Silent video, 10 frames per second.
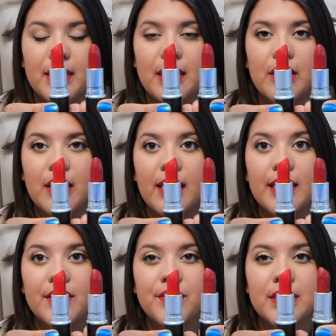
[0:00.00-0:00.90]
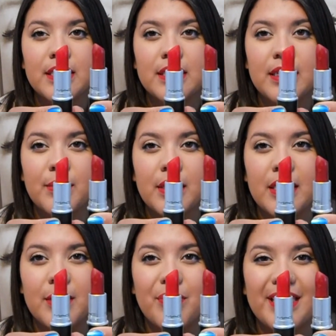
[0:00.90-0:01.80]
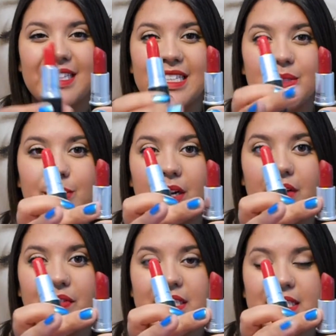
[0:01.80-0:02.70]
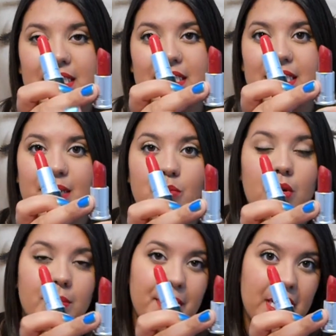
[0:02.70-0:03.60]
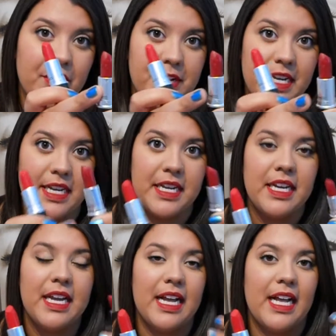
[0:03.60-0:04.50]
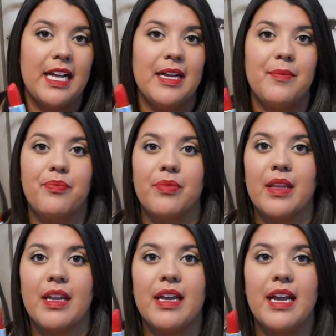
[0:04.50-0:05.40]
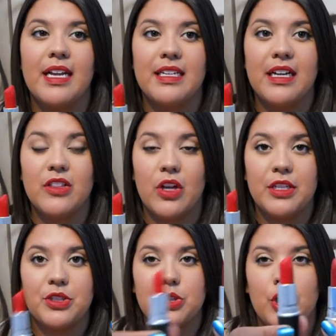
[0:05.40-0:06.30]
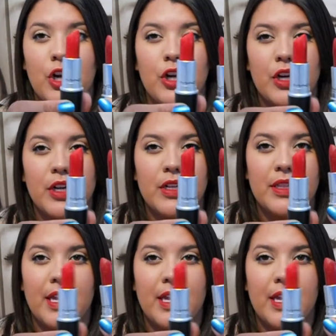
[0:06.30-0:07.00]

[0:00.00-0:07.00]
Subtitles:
They look kind of similar, but this one obviously is like more berry and a lot darker